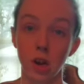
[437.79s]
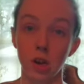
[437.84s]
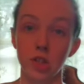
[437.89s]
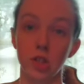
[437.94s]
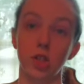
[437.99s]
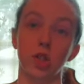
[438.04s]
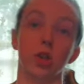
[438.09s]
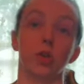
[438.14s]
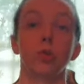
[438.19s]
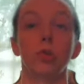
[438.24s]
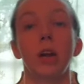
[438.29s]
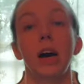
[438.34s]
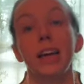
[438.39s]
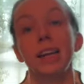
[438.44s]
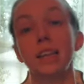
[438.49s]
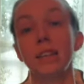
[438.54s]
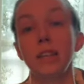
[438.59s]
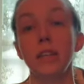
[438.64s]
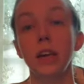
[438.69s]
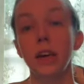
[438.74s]
So
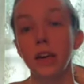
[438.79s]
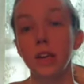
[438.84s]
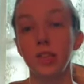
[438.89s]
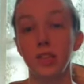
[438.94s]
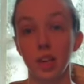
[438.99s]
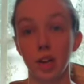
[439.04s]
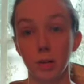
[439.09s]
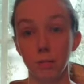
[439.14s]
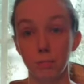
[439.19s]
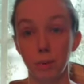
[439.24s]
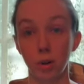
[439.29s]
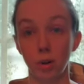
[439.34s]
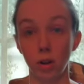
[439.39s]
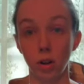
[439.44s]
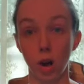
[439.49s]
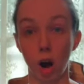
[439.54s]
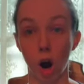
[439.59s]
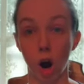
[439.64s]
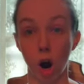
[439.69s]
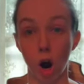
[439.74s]
like the
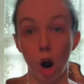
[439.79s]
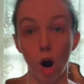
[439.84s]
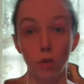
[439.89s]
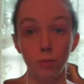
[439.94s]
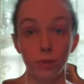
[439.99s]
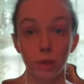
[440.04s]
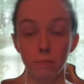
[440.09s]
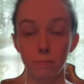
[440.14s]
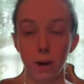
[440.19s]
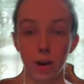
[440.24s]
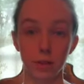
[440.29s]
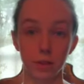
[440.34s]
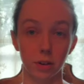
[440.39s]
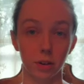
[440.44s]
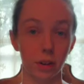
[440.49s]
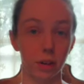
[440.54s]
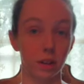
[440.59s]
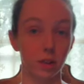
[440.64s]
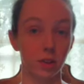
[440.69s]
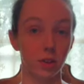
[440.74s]
example of the mother
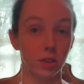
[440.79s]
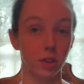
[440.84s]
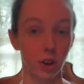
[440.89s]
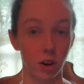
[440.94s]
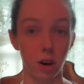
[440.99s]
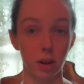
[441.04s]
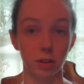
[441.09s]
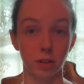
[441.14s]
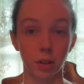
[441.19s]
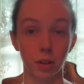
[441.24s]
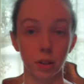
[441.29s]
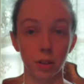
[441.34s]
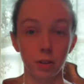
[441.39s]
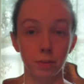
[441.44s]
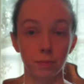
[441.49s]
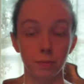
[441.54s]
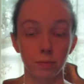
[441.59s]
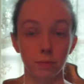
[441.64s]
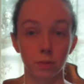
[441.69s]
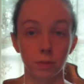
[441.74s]
and the daughter,